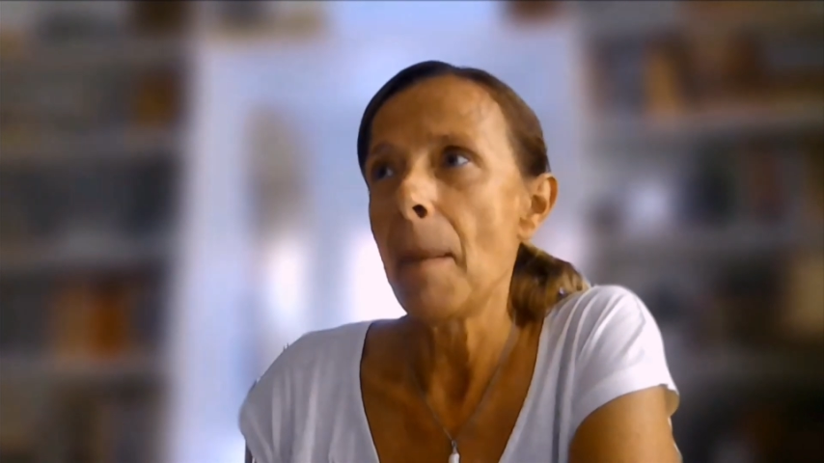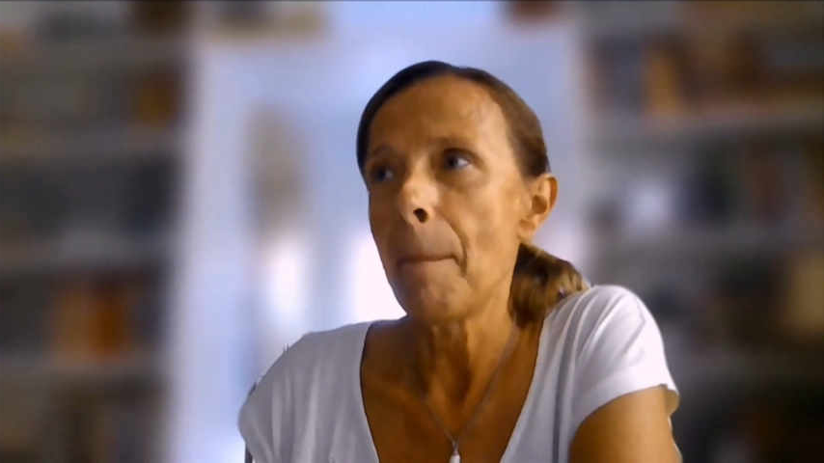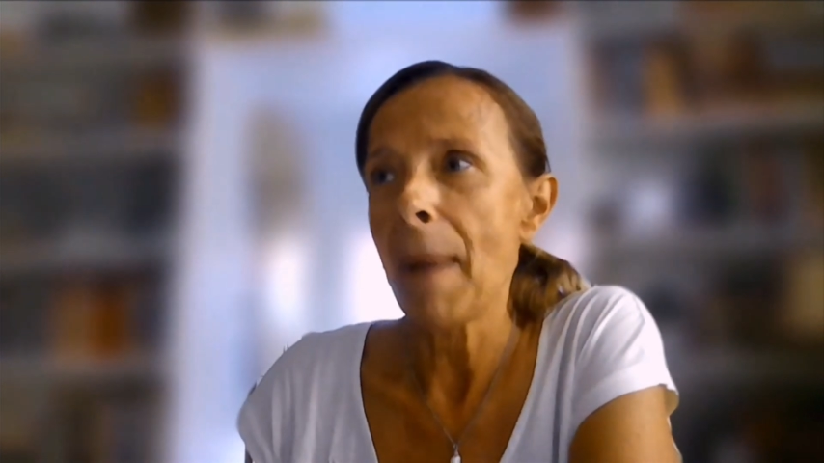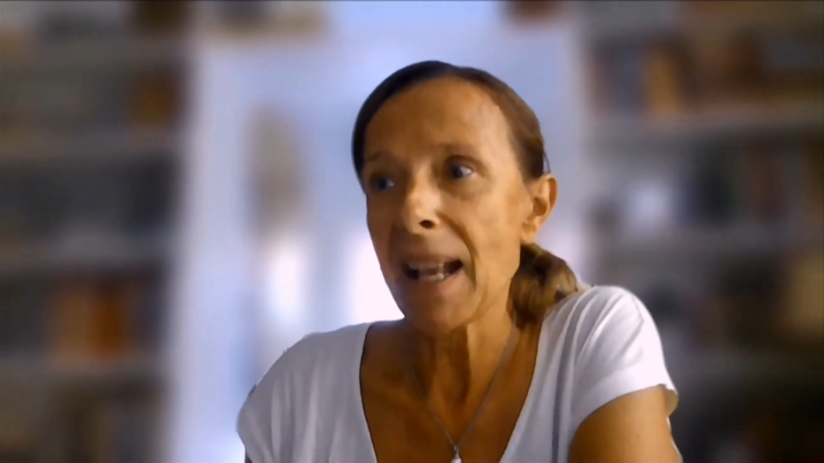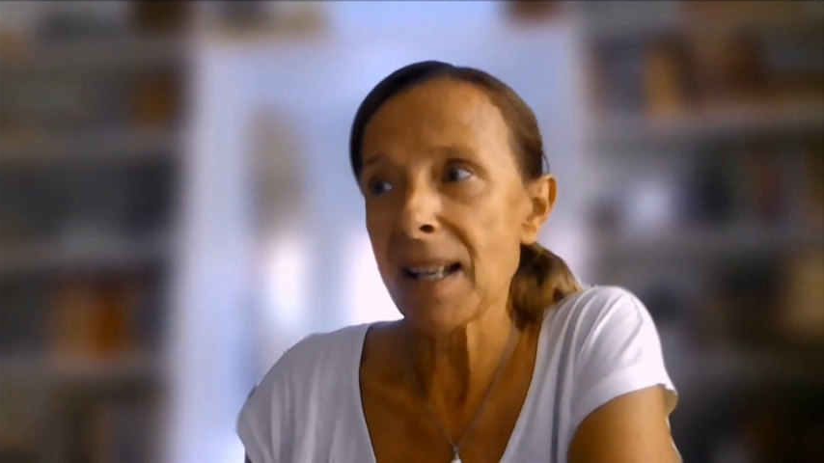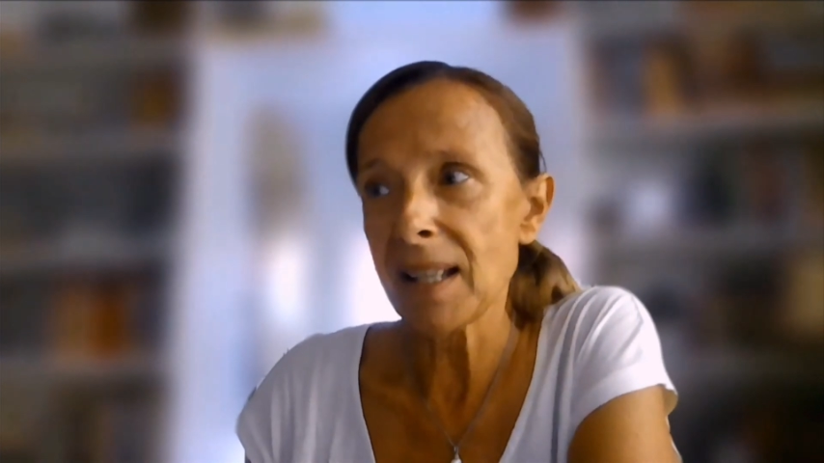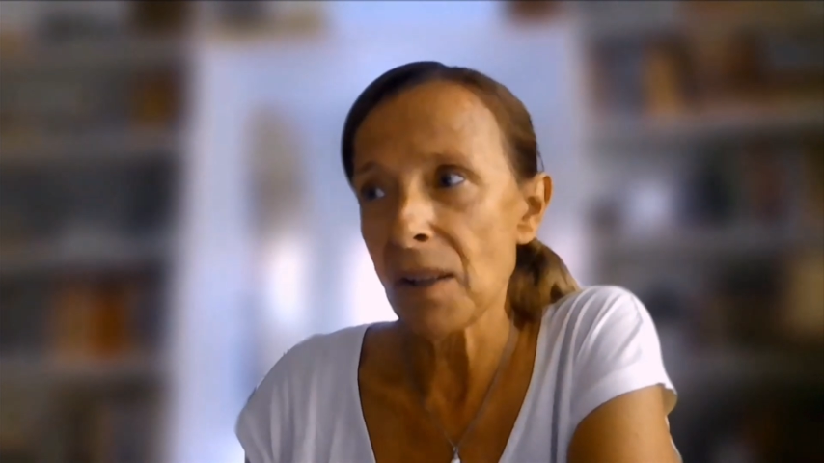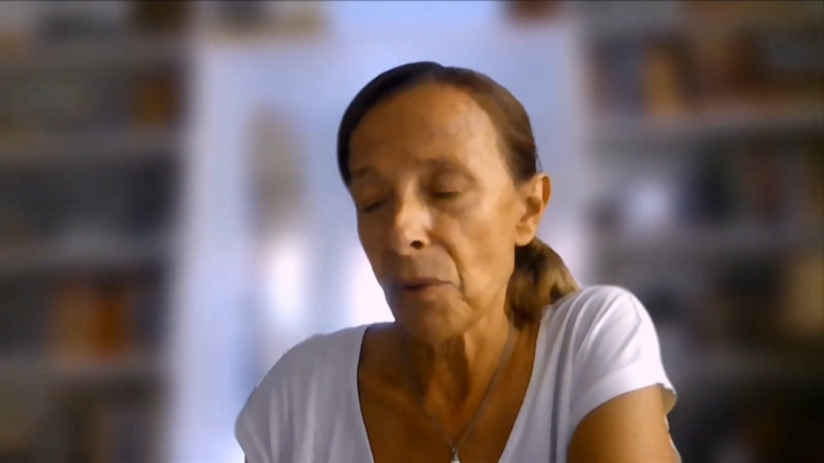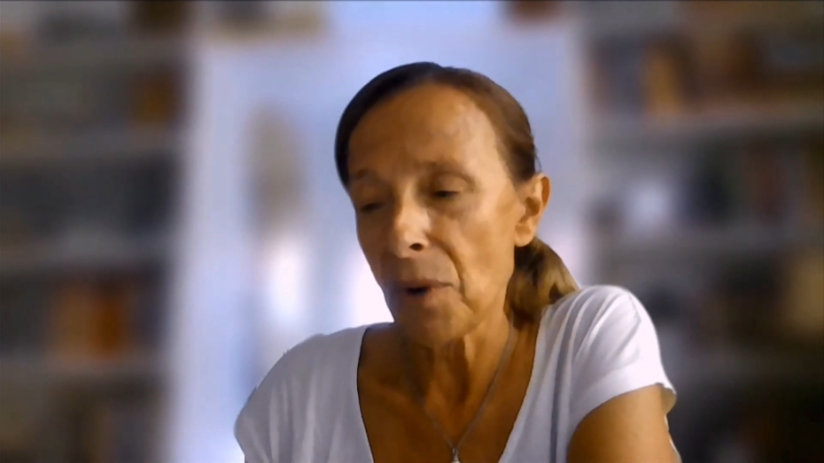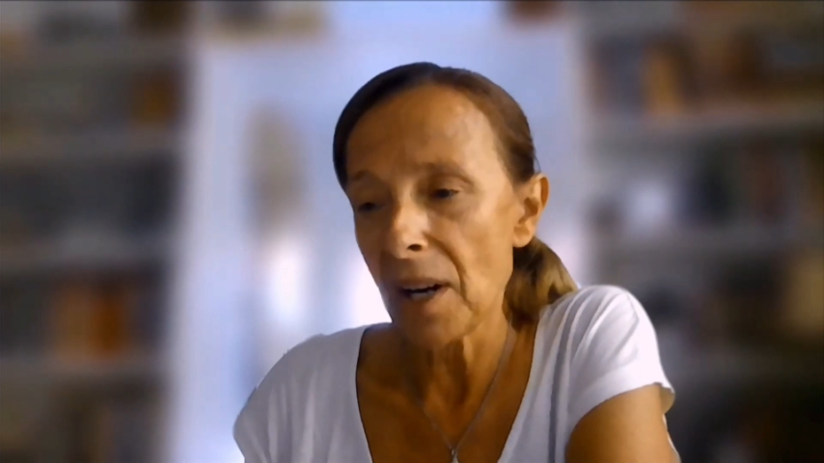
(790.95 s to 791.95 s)
mass
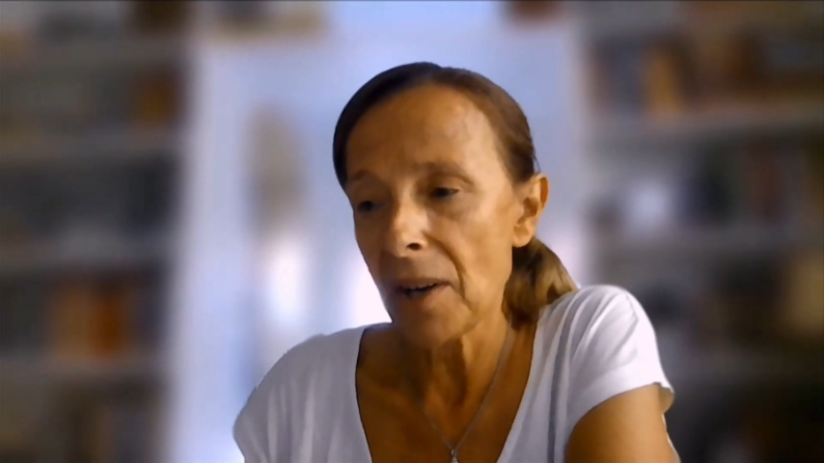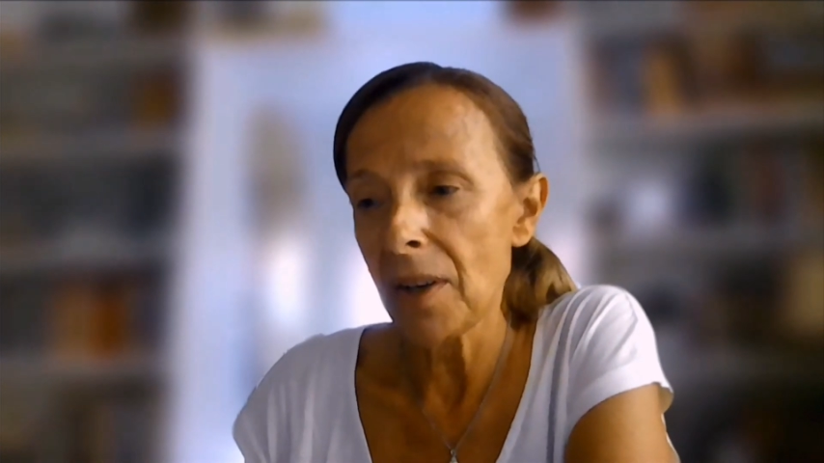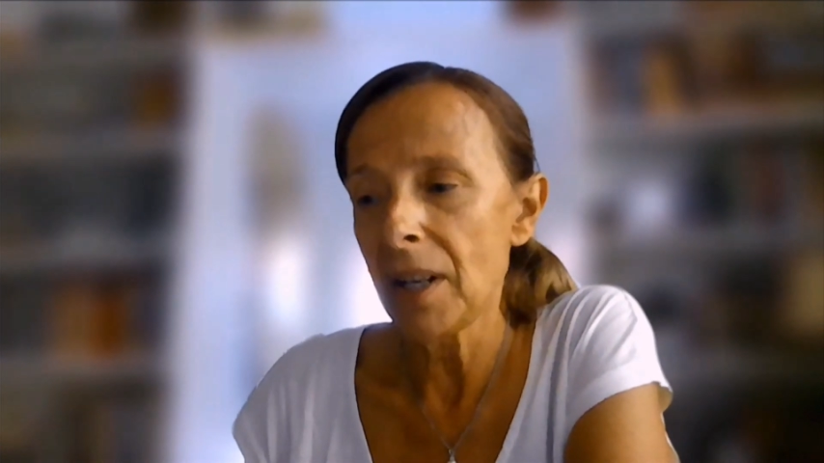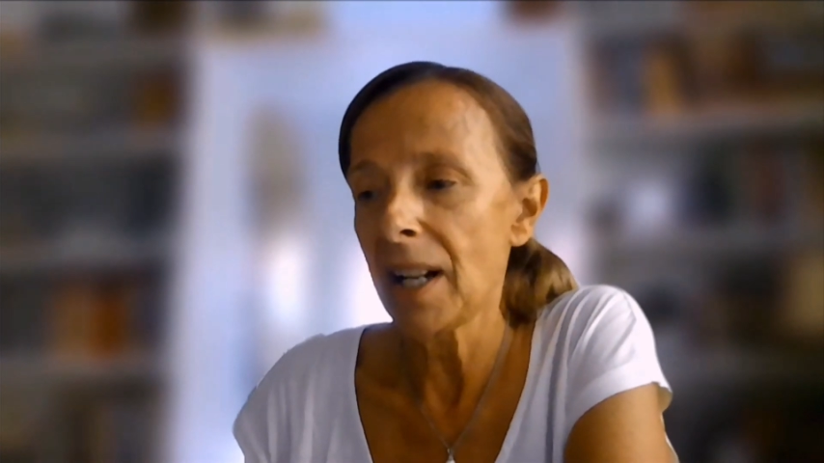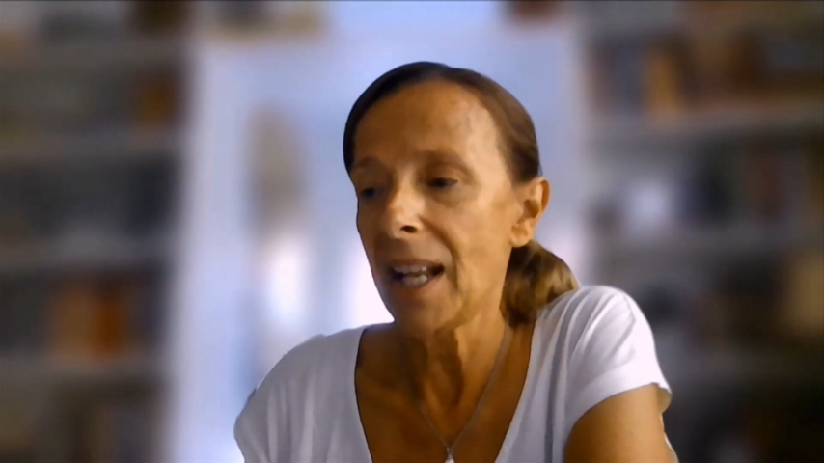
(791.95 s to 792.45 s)
rear